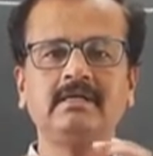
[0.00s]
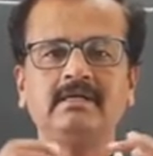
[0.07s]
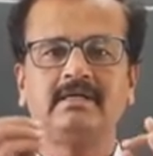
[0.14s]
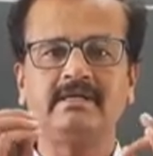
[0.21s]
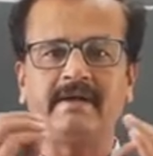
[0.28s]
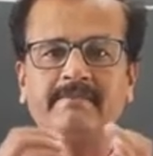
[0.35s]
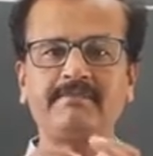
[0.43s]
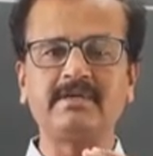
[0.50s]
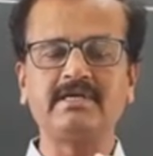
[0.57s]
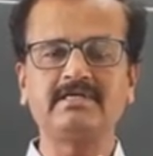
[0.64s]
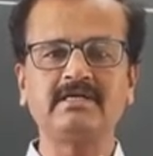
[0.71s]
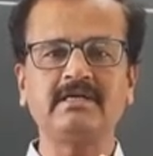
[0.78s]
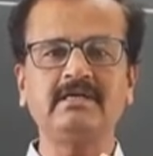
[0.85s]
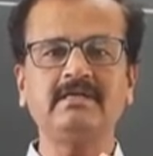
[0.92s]

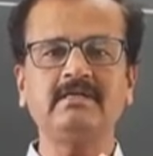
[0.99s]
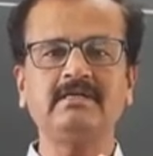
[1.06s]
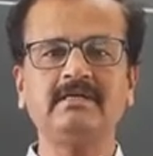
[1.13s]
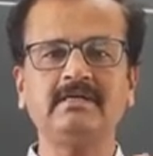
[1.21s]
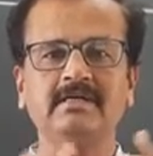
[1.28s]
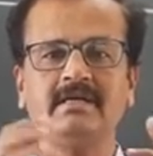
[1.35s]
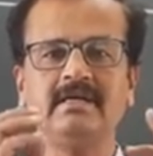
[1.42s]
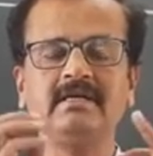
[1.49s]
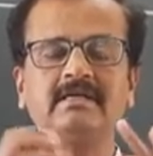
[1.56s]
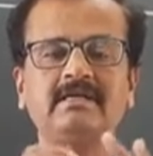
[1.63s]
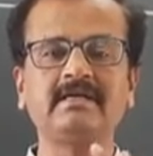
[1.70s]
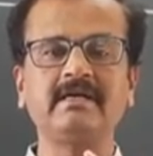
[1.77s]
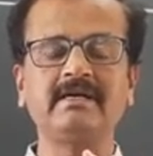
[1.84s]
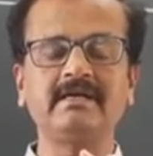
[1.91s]
temperature,
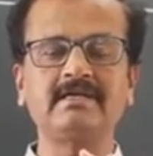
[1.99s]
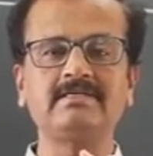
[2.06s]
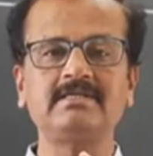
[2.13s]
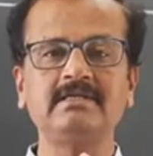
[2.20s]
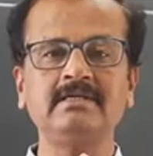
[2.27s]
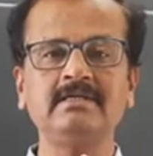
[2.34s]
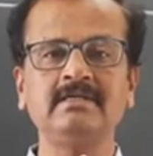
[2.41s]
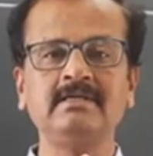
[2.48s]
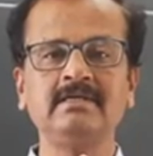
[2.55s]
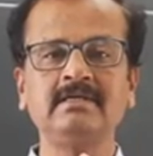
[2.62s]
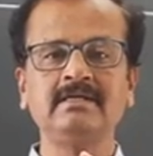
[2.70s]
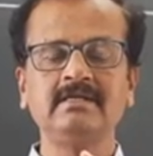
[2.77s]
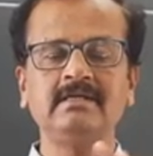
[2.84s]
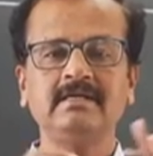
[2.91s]
internal energy
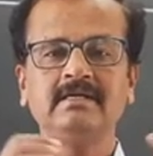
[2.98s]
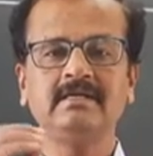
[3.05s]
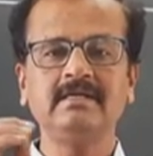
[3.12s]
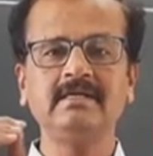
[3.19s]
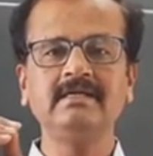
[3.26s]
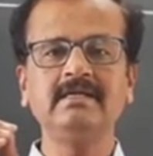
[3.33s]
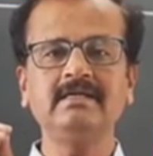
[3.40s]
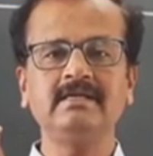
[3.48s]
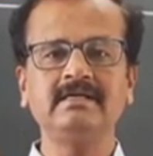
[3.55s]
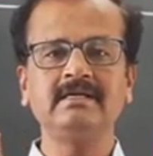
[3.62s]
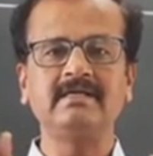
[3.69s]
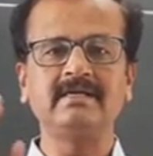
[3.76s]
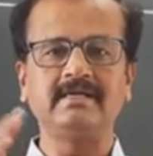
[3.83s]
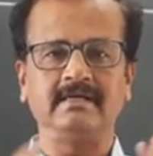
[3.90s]
in
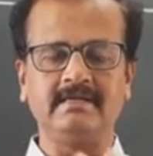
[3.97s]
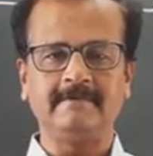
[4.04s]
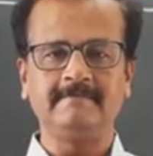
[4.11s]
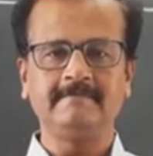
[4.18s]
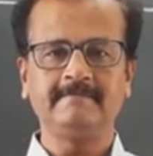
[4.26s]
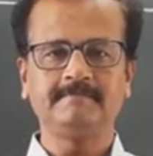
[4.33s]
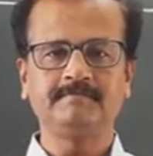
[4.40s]
detail,